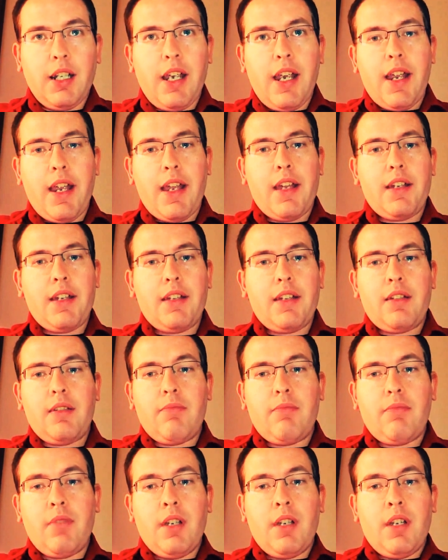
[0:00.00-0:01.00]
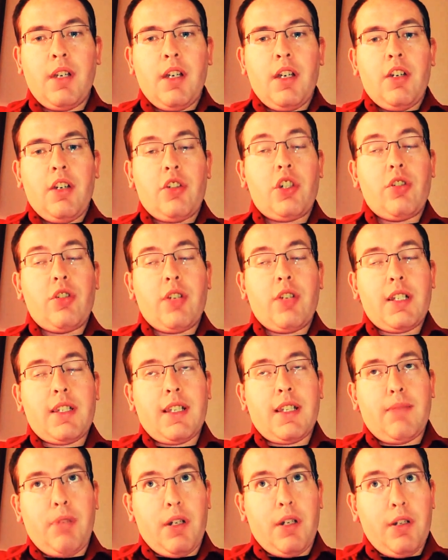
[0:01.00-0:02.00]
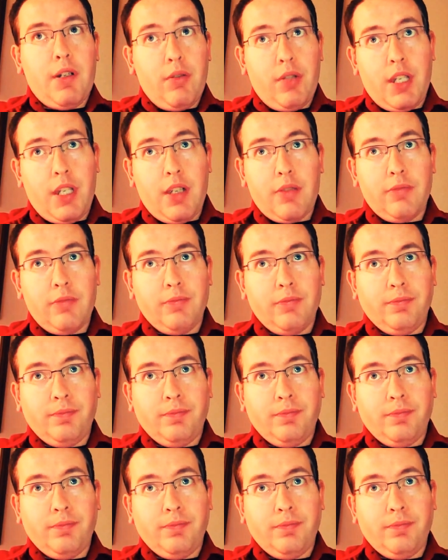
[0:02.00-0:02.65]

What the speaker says: and she dressed like Pinocchio.